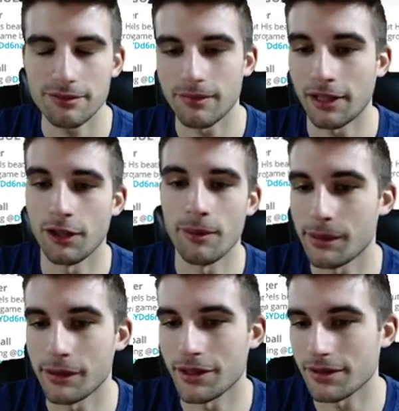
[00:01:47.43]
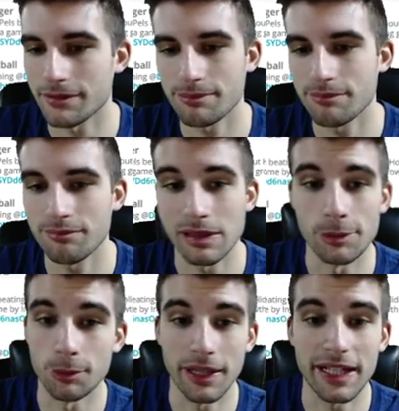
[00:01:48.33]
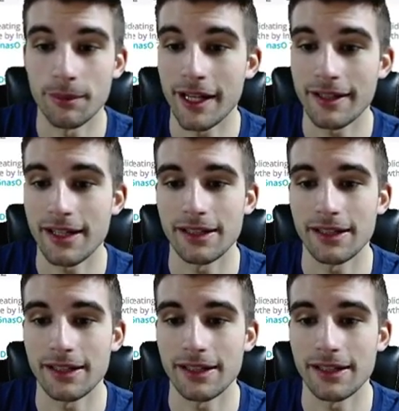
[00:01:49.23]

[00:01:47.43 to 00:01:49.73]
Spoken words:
I don't know, maybe just people played him that day